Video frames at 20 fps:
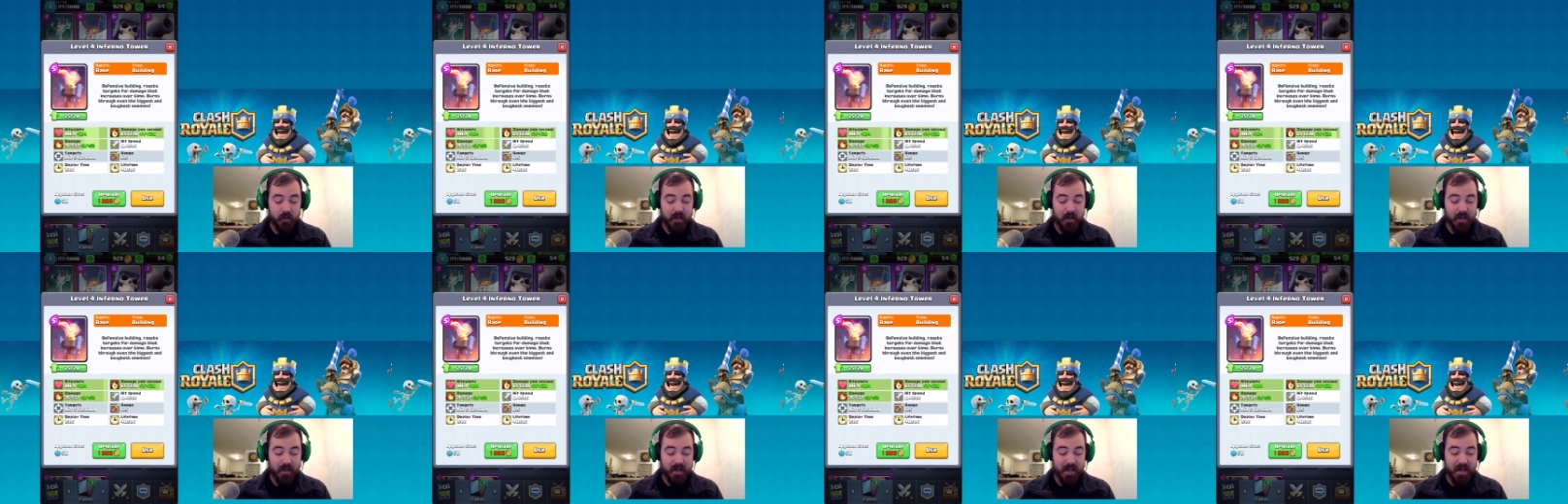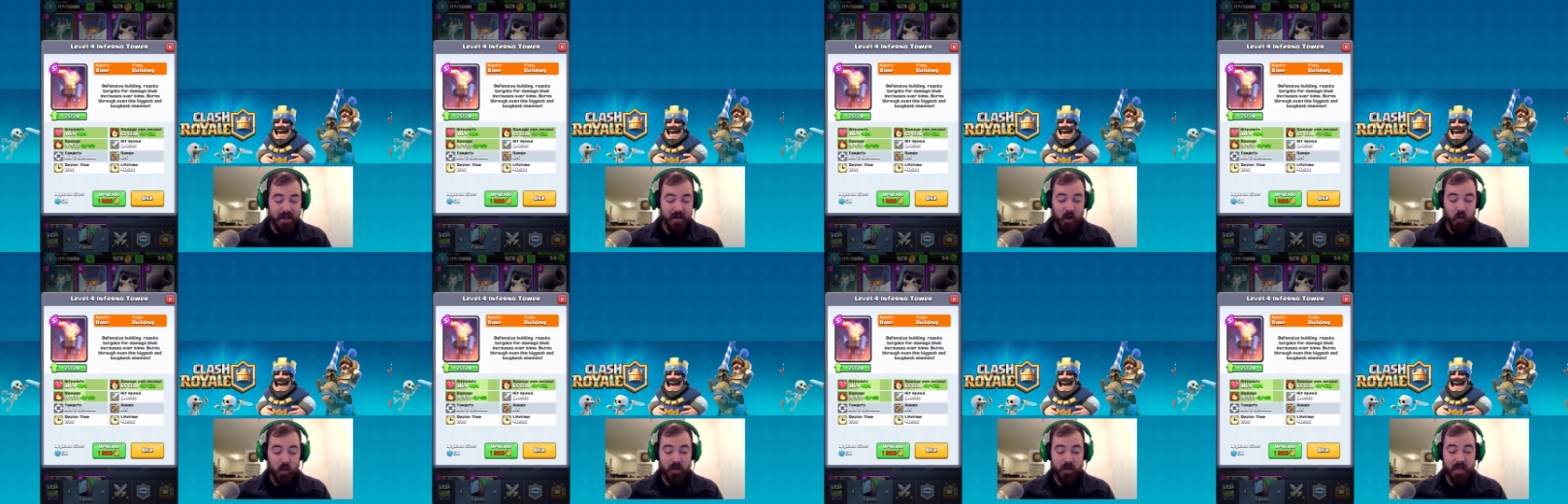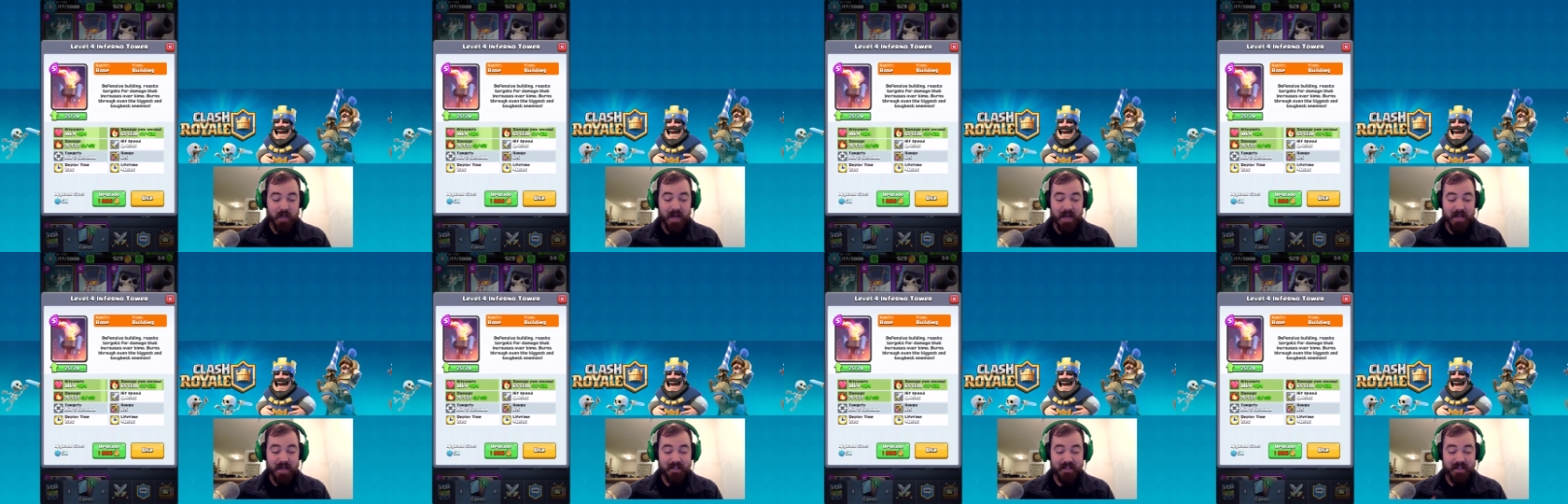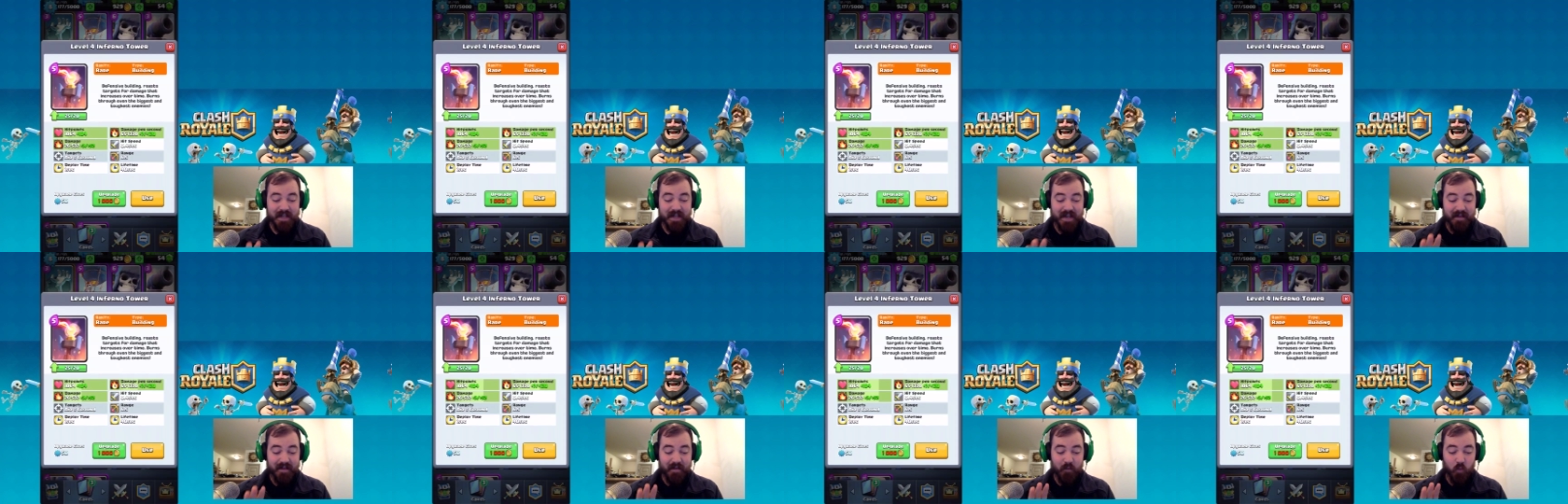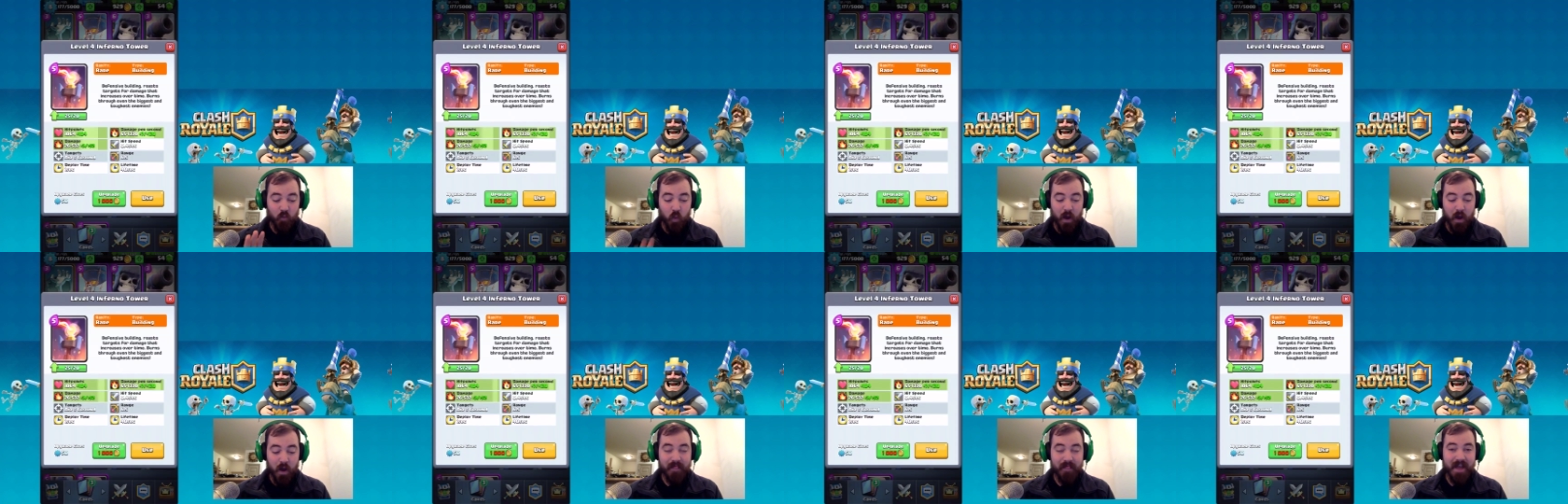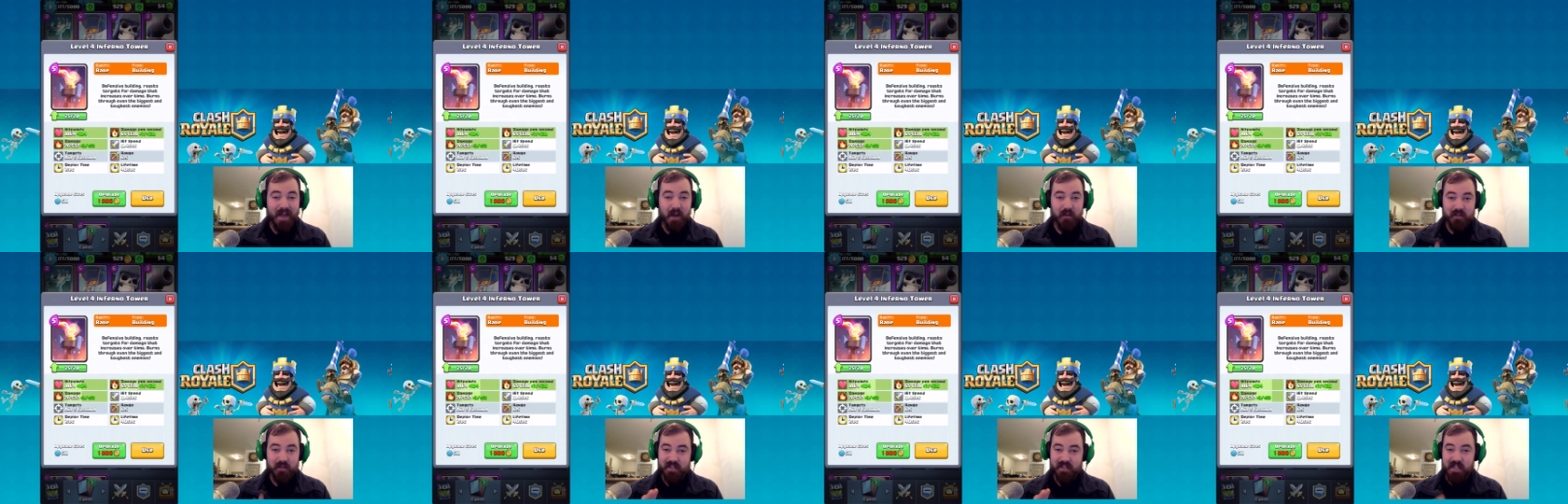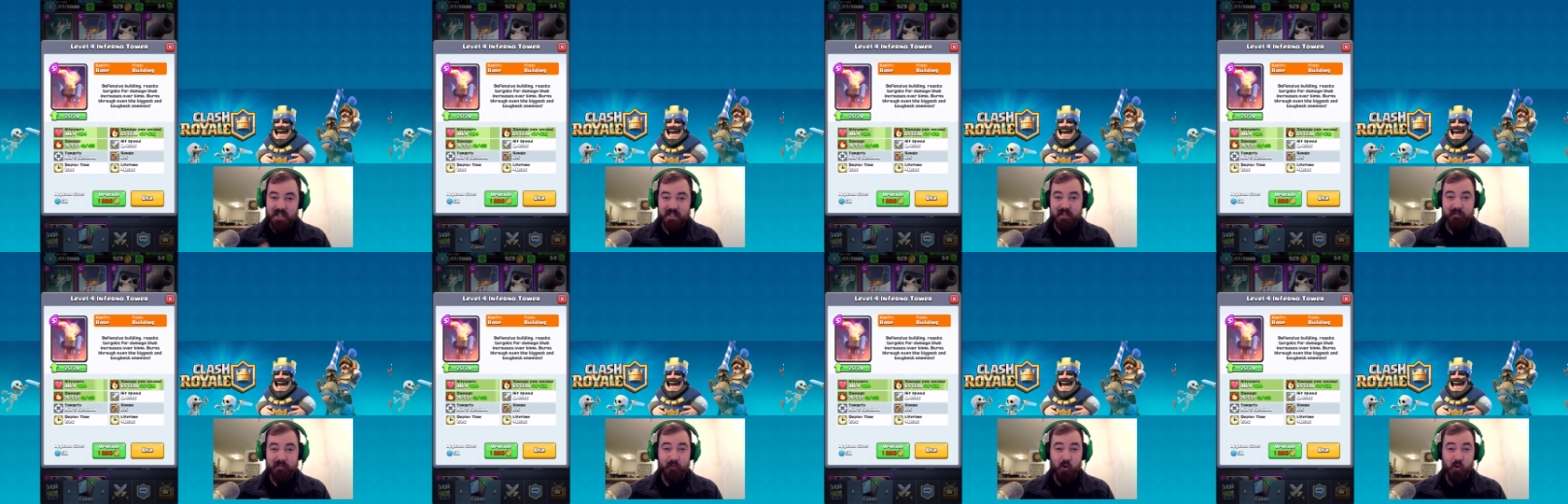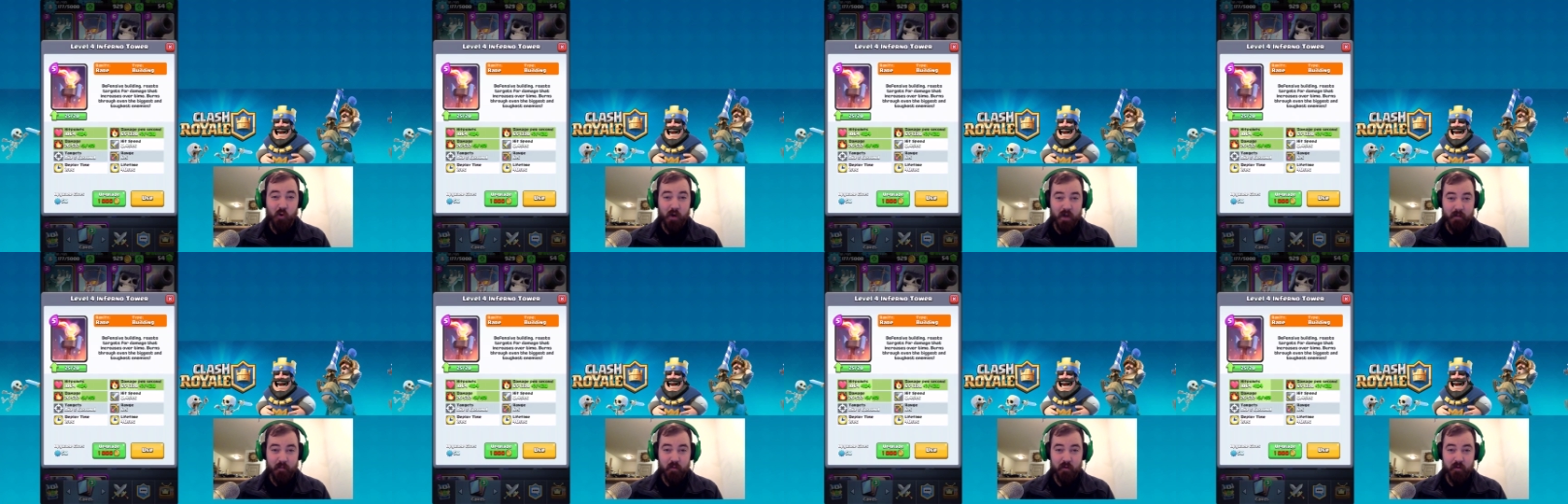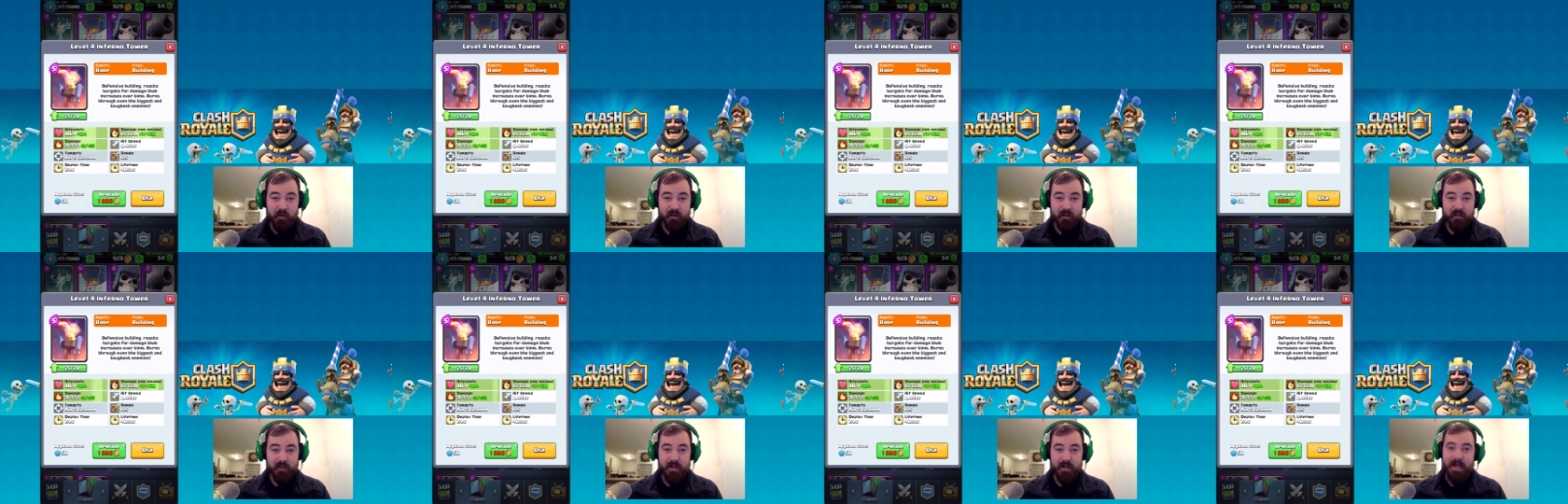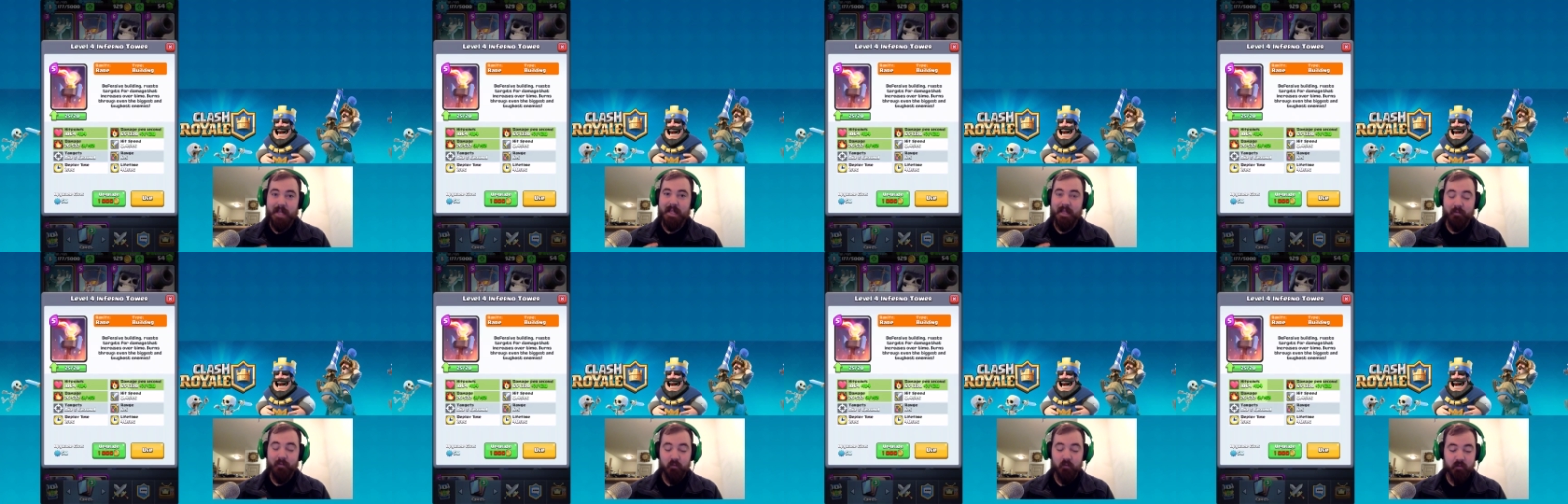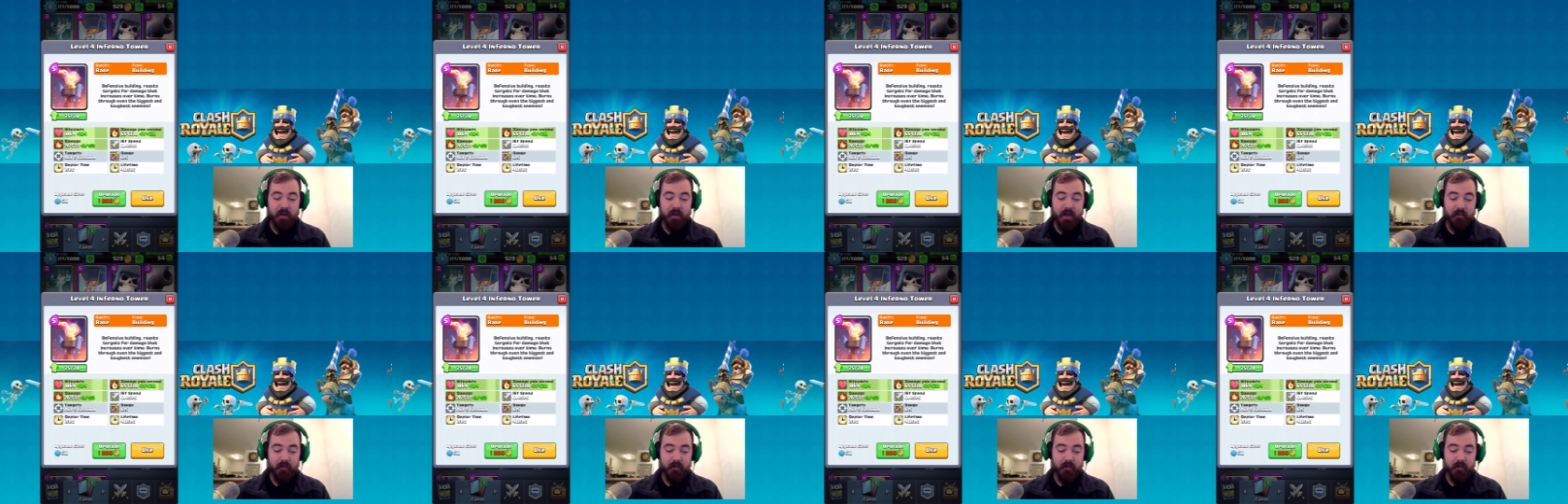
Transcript: It only has 1,064 hit points at level 5.